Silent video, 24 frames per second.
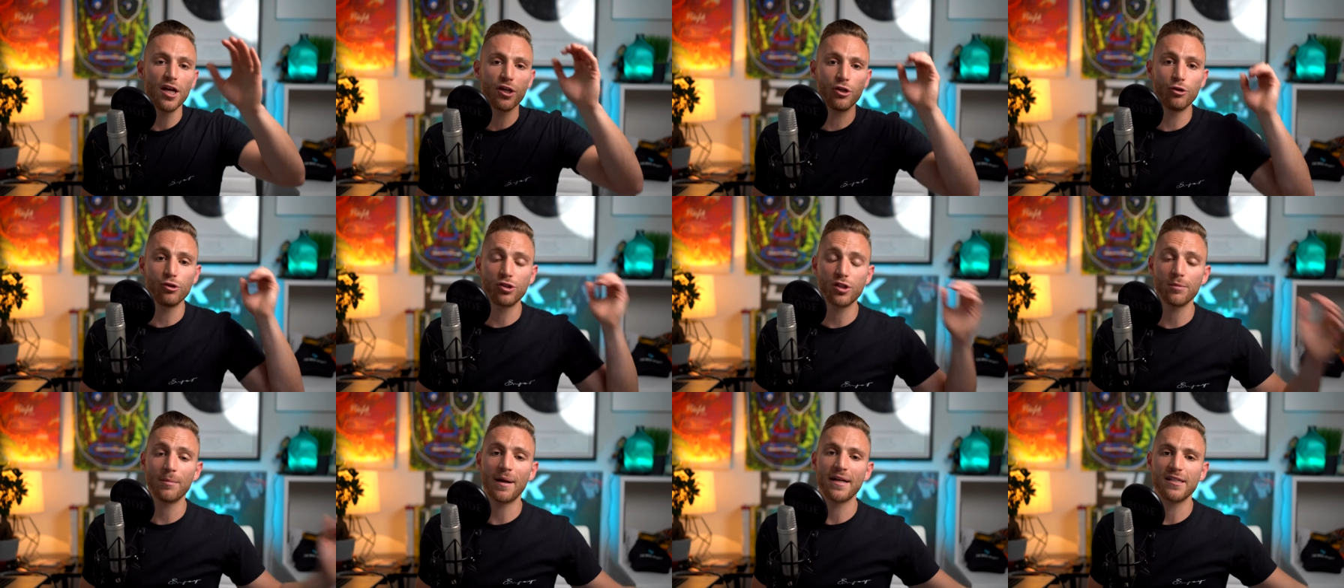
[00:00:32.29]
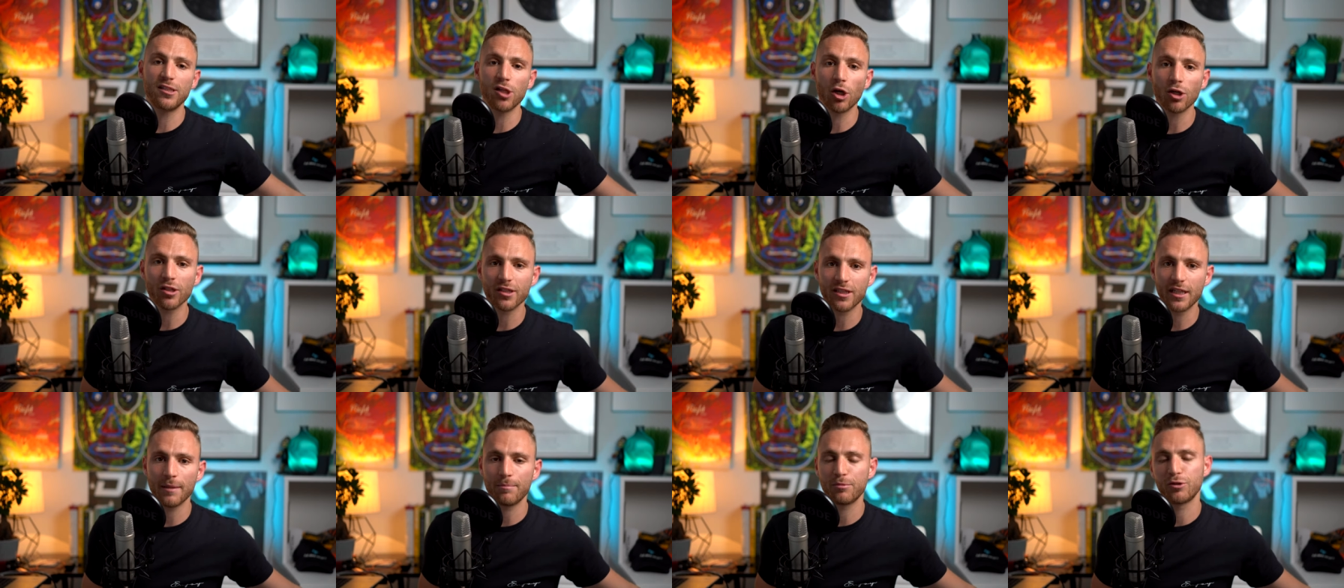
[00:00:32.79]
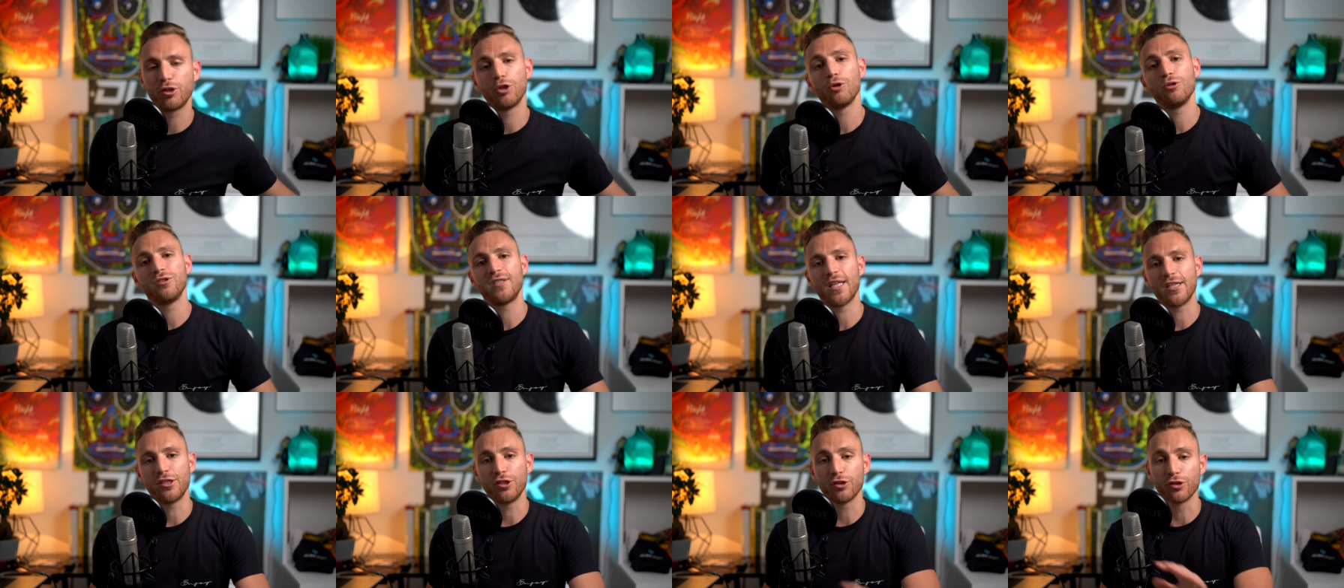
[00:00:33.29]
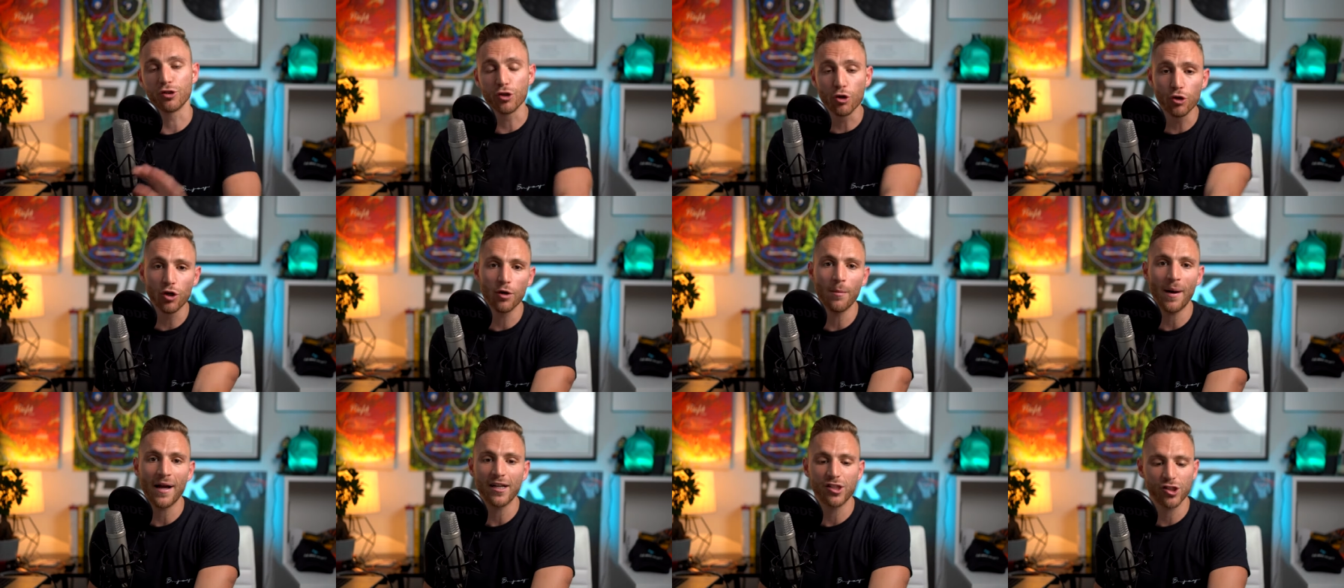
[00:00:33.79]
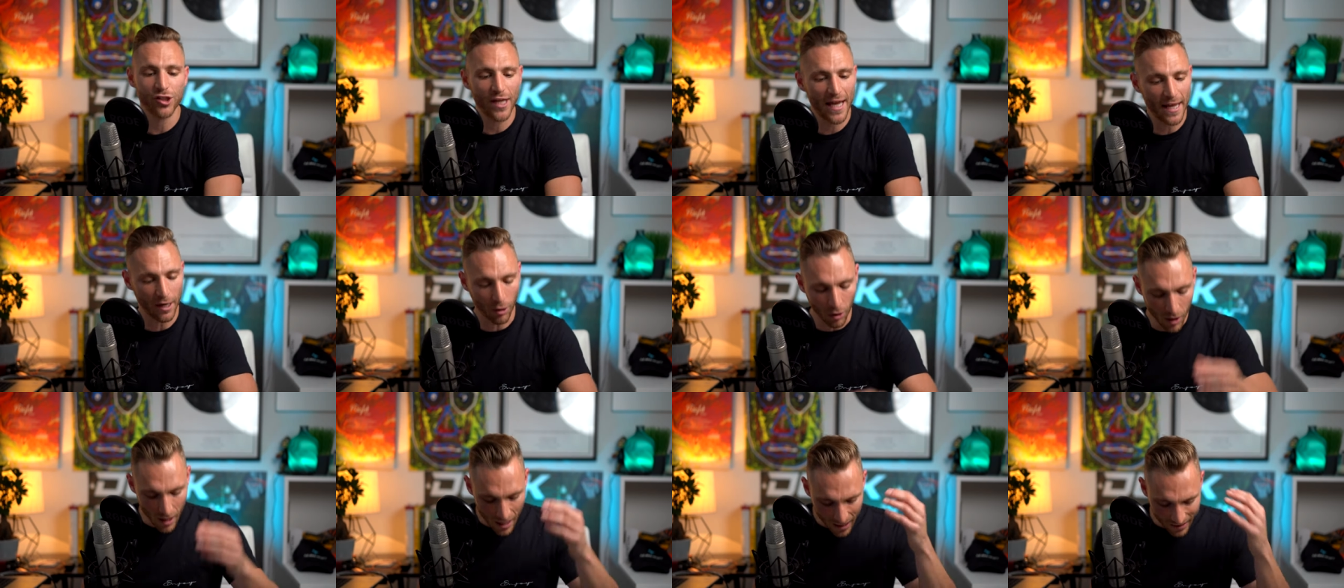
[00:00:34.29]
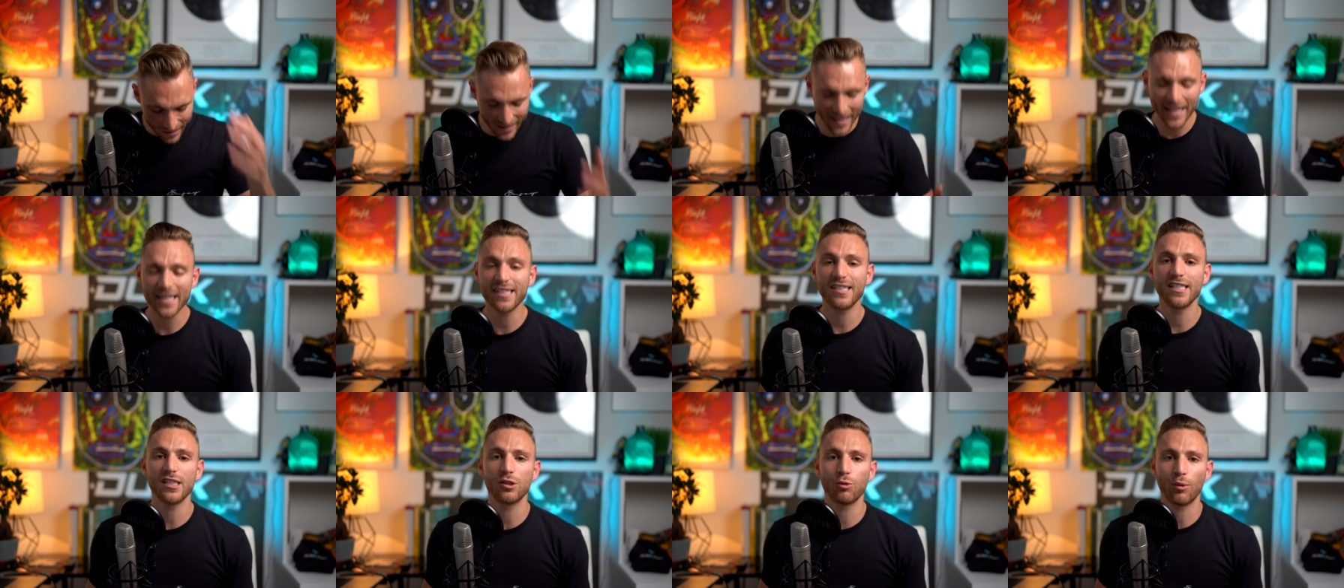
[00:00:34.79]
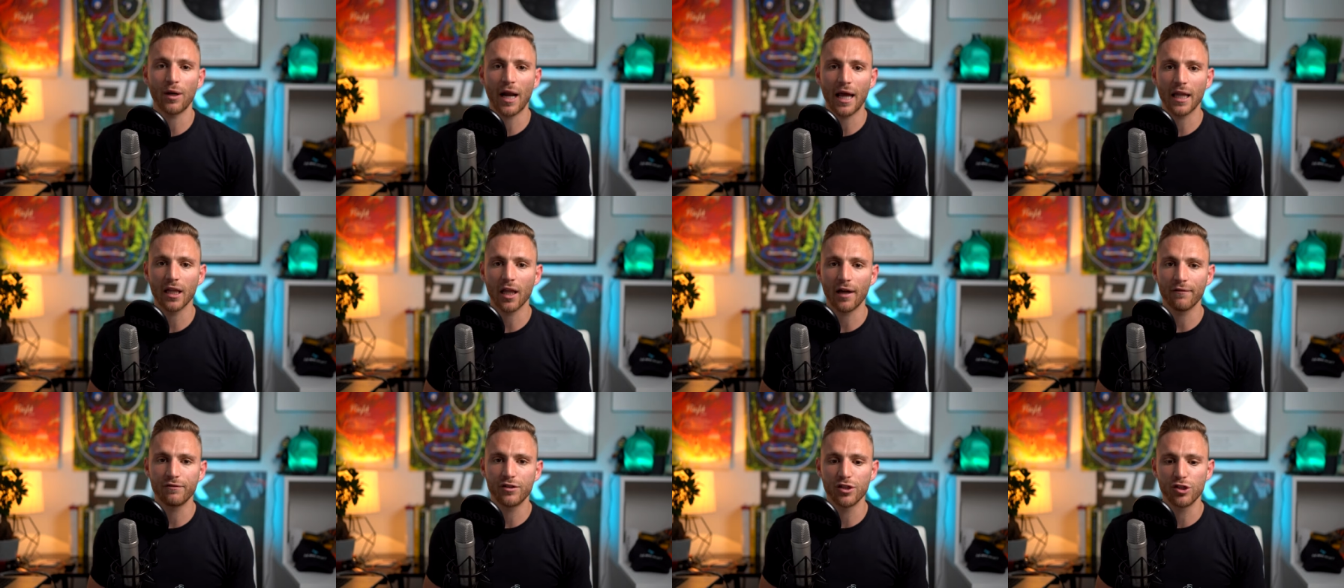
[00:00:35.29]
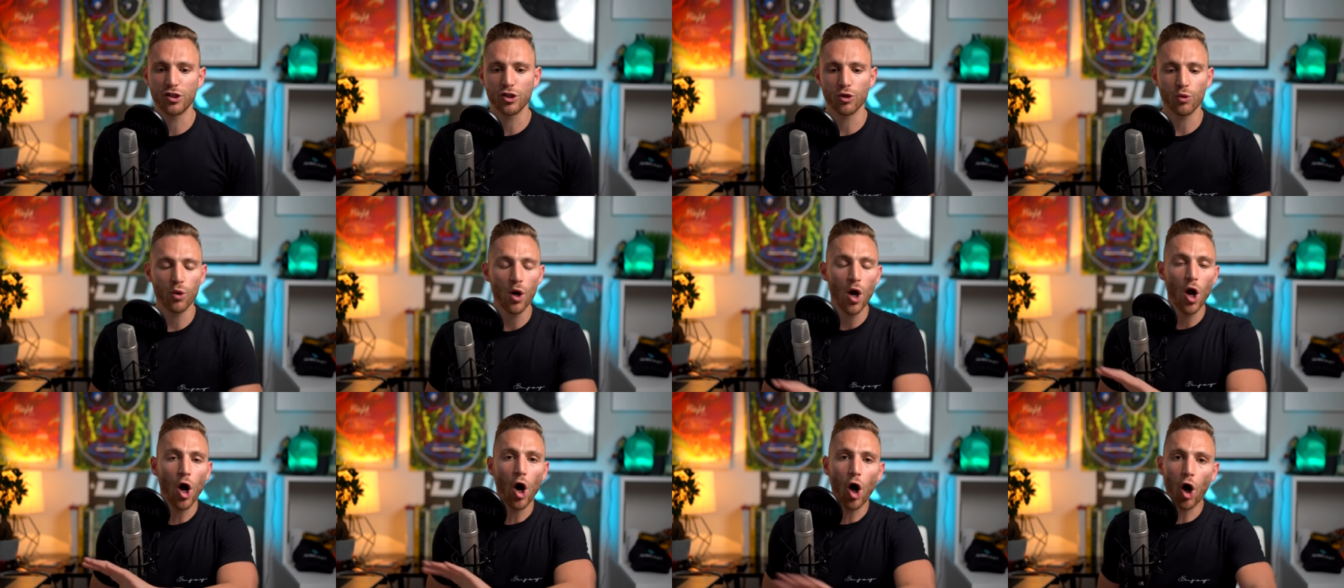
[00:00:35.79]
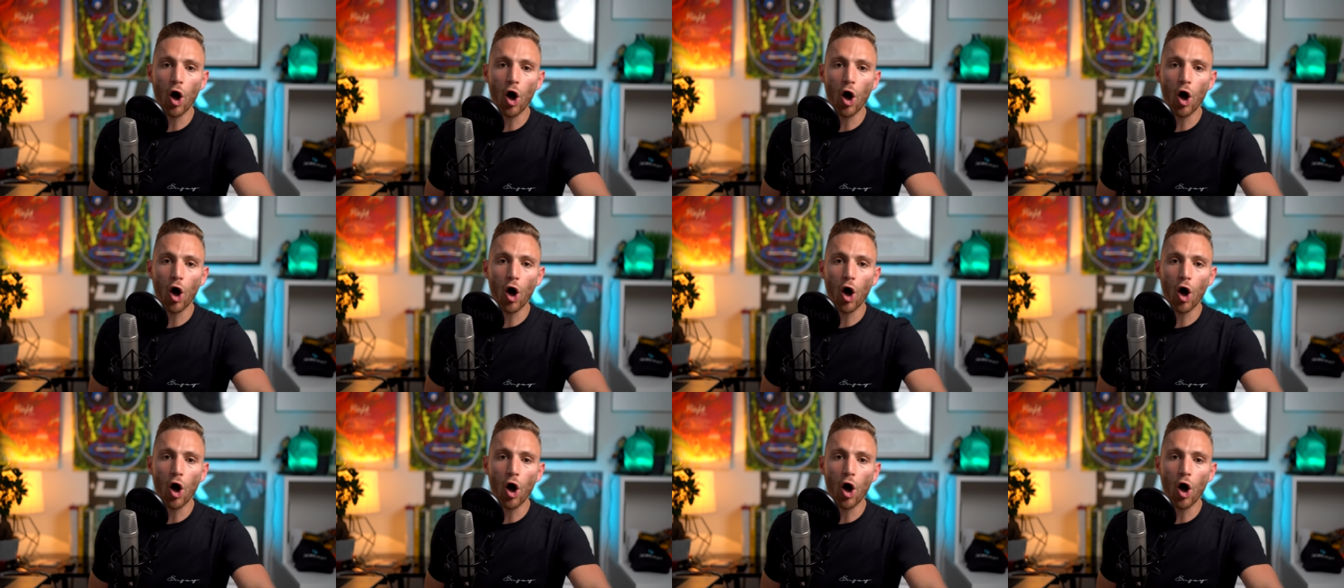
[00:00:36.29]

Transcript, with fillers: used to my Dunk Tip Tuesdays, you're new to my channel, this is what I love to do.